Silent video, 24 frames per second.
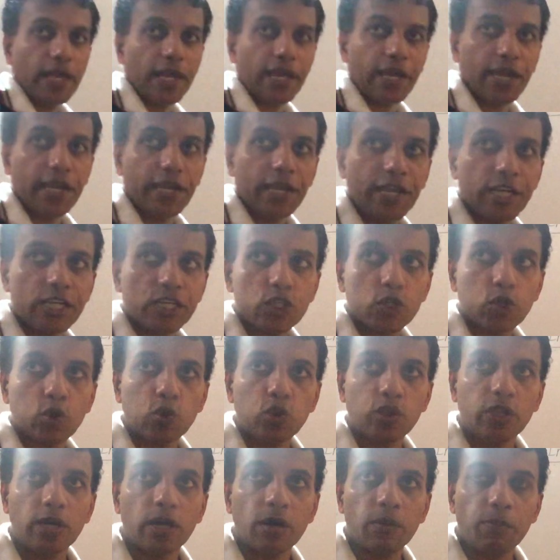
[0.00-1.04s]
a to
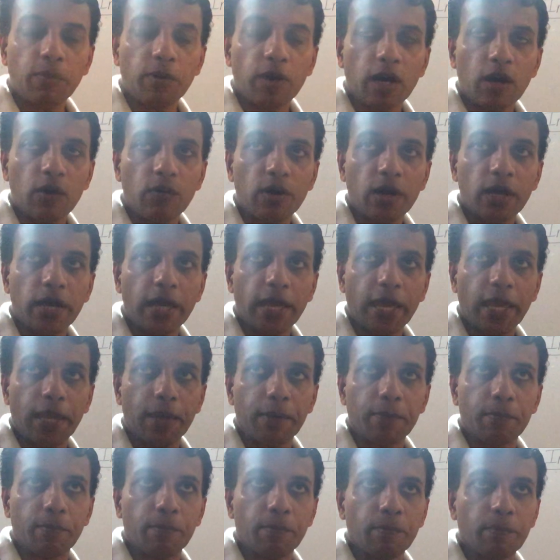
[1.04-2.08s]
the power
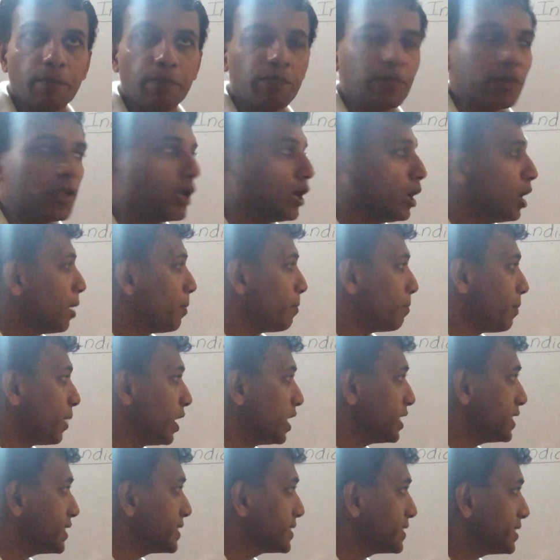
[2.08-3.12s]
m
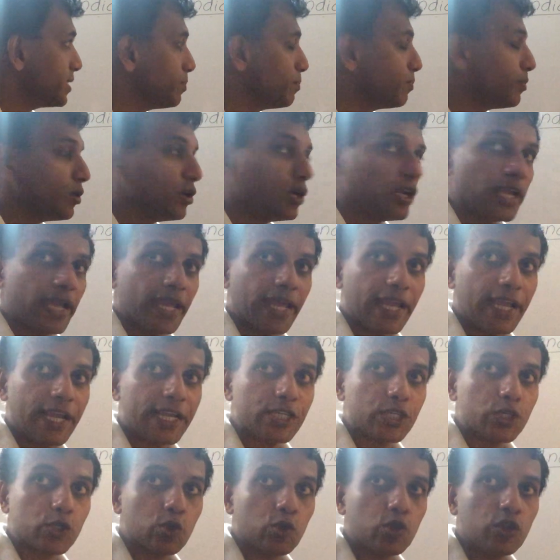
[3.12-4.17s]
multiple a
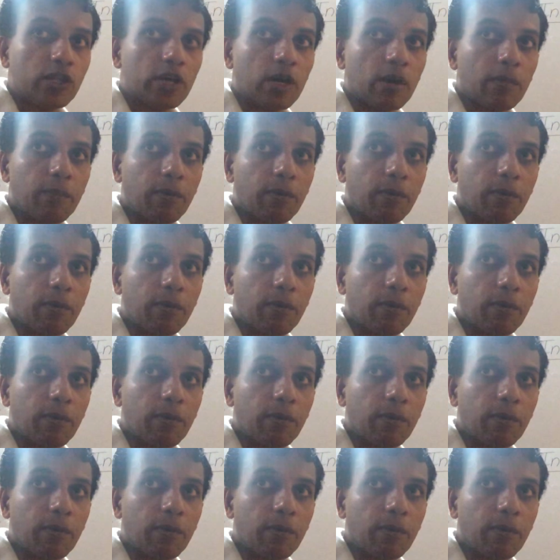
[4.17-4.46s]
to the